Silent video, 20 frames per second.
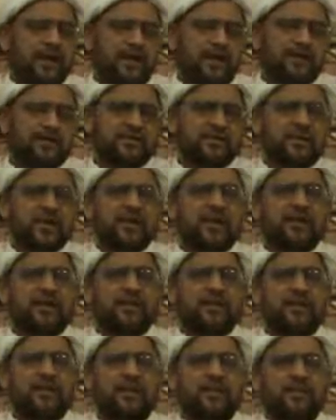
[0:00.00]
and he
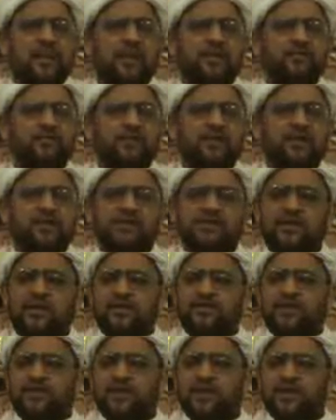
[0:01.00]
said, Imam Hussein
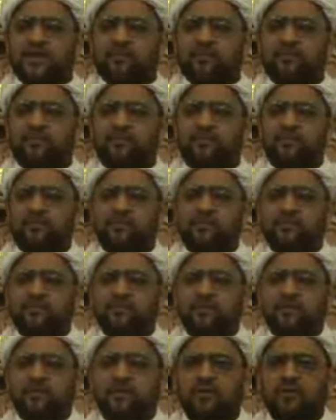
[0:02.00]
said to them,
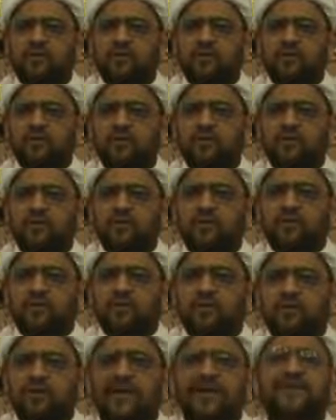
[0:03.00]

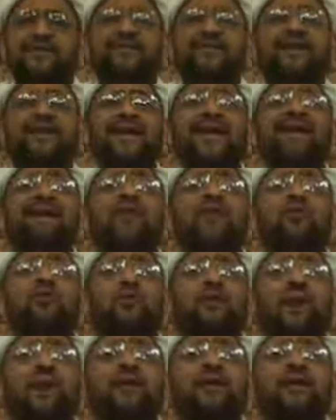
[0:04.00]
that is there
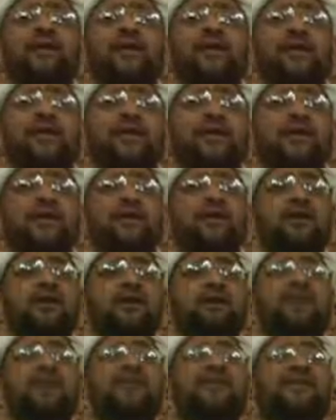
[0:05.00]
anyone
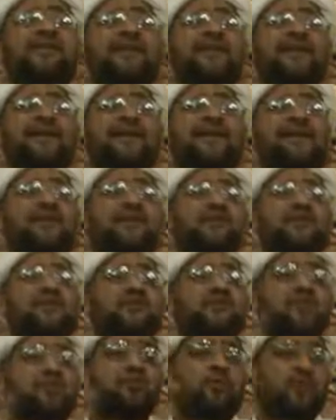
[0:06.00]
here who's indebted to
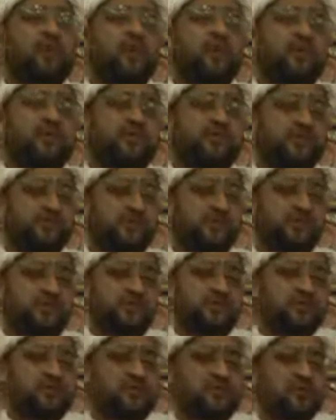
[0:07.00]
someone
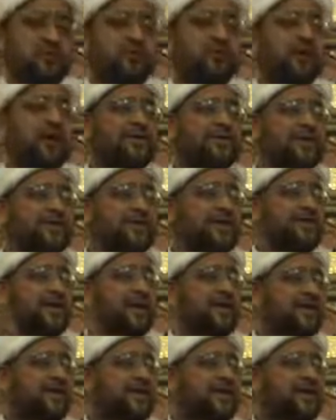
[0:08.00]
else? Who has a
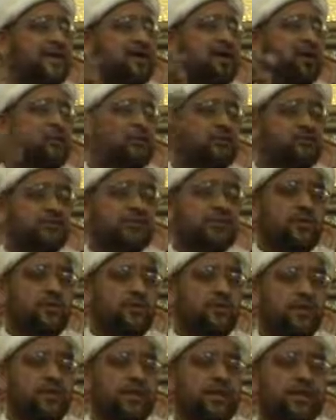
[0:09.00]
debt that he owes to
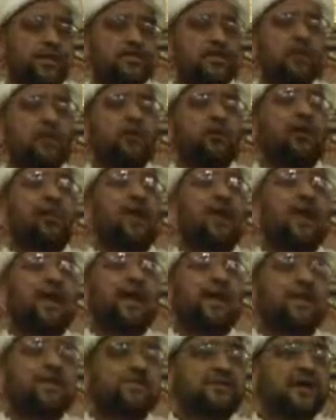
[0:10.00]
someone else? Who
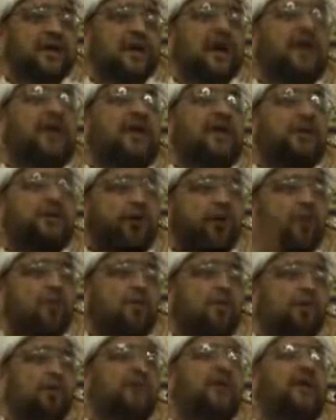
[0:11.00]
has a
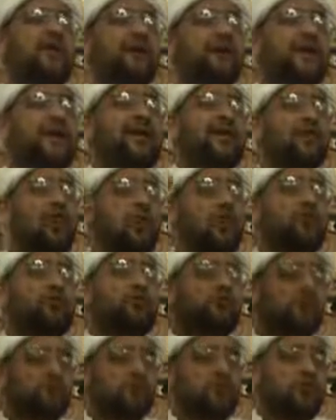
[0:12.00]
loan that he
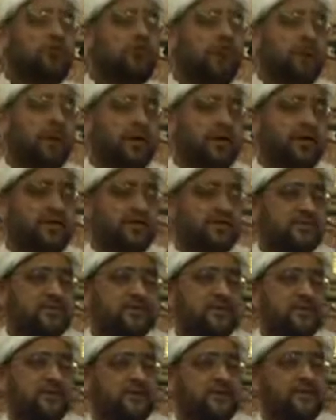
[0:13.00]
owes to someone
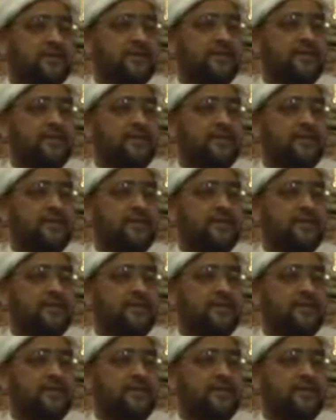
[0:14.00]
else?